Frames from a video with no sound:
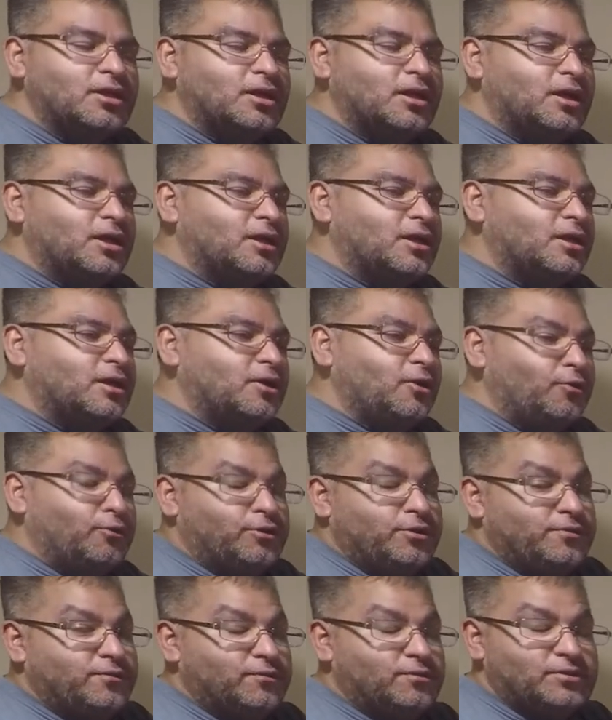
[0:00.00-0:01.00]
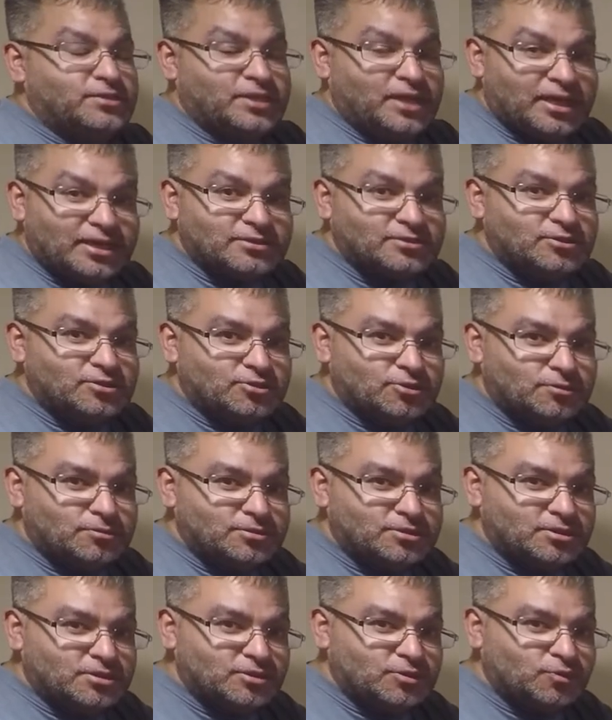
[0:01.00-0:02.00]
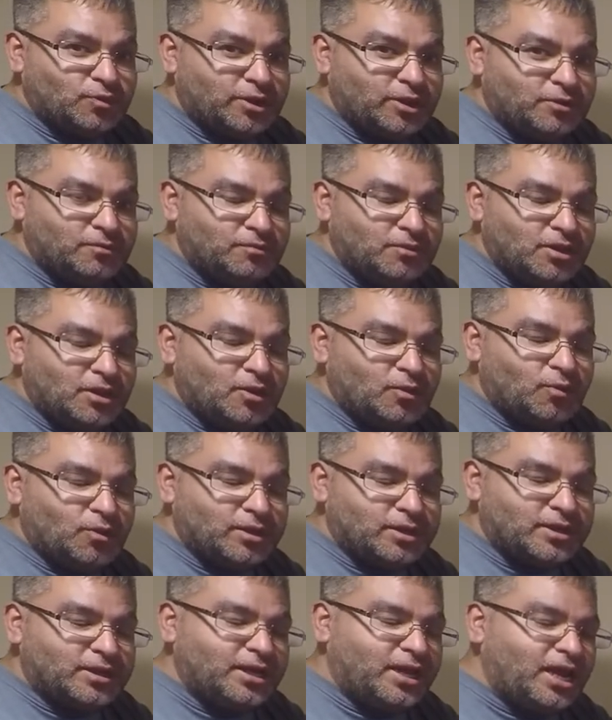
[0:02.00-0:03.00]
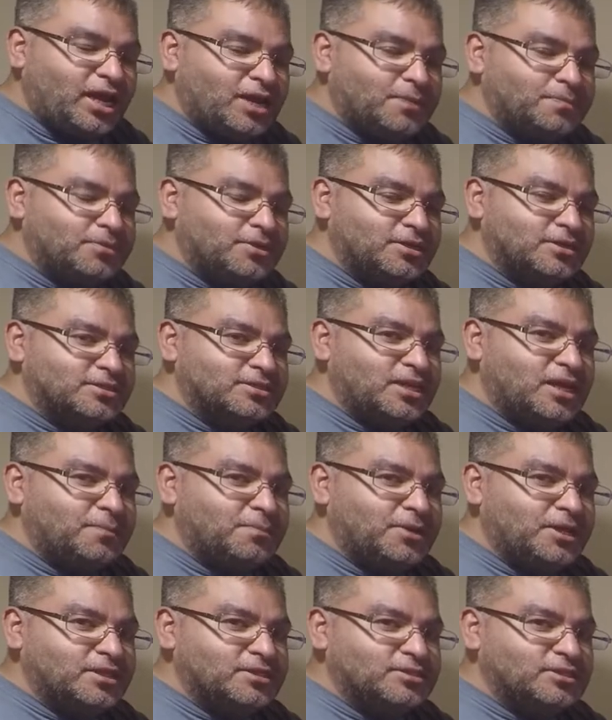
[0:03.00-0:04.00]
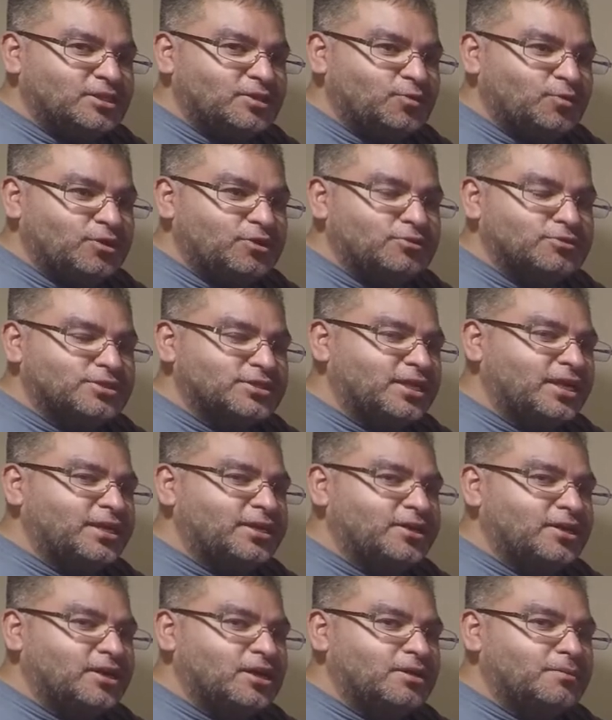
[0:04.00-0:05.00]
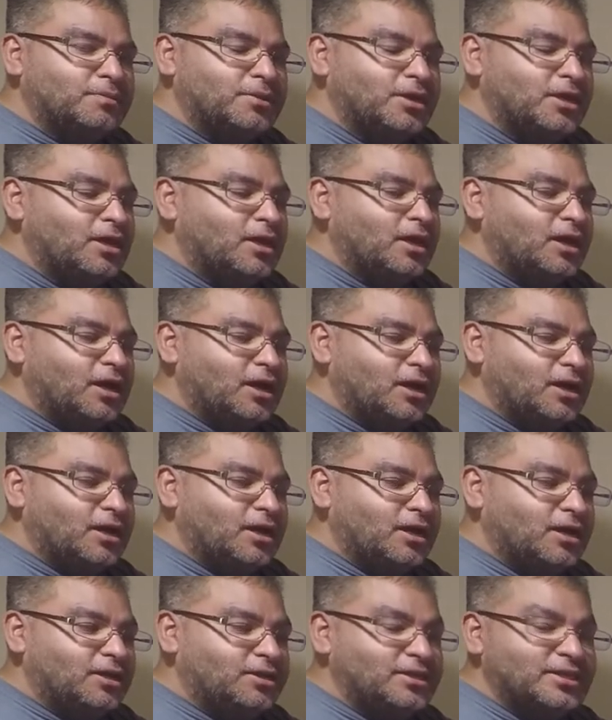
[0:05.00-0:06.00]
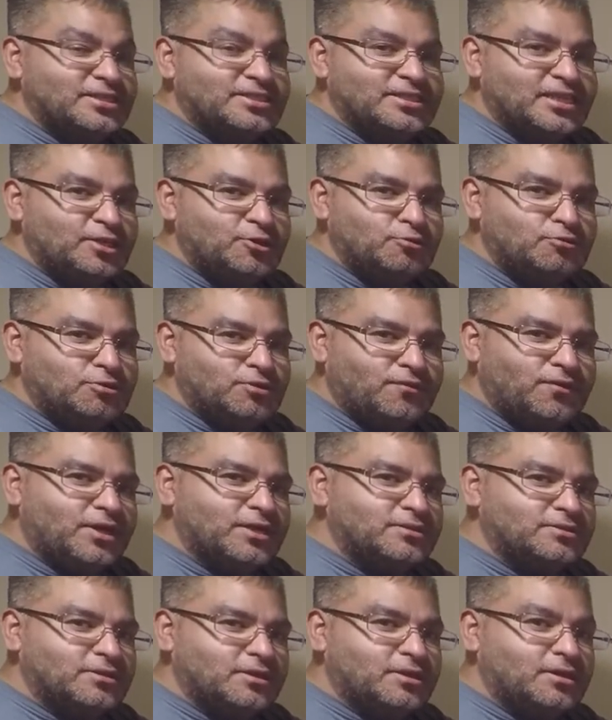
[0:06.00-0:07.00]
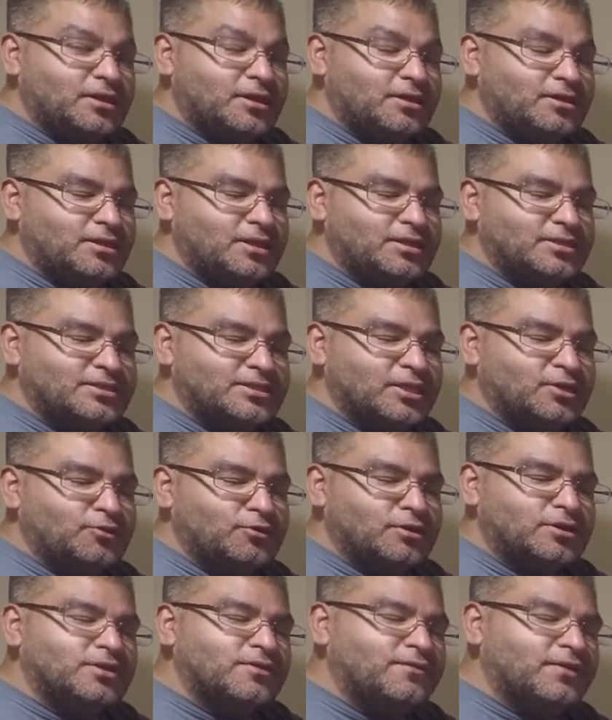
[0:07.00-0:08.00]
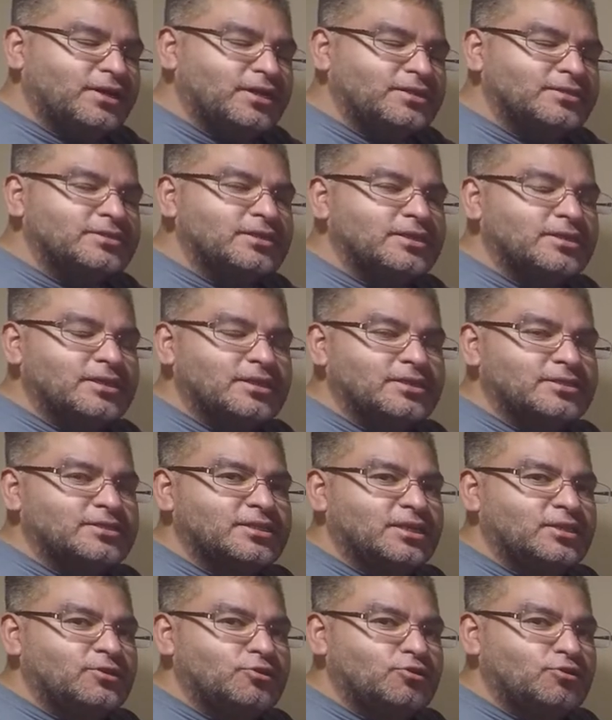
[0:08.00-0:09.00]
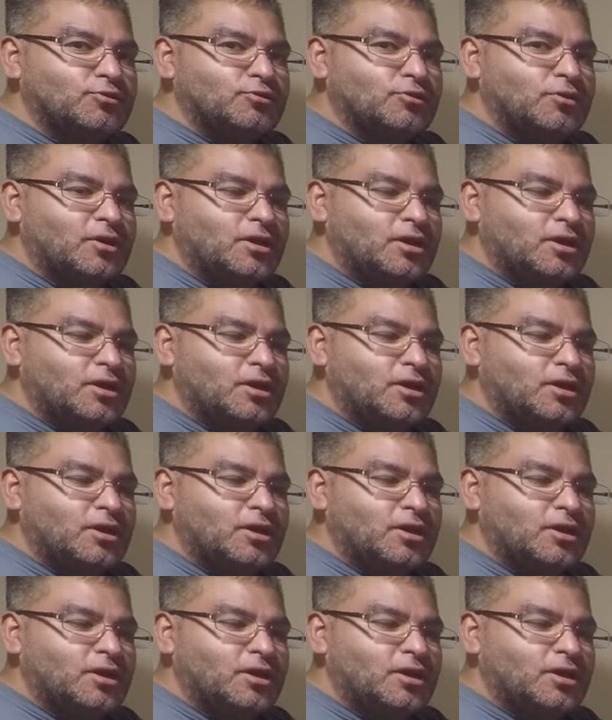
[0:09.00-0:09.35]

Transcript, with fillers: or even taxi services as well. What can happen is that basically when you sign up, they send you a device, and they send you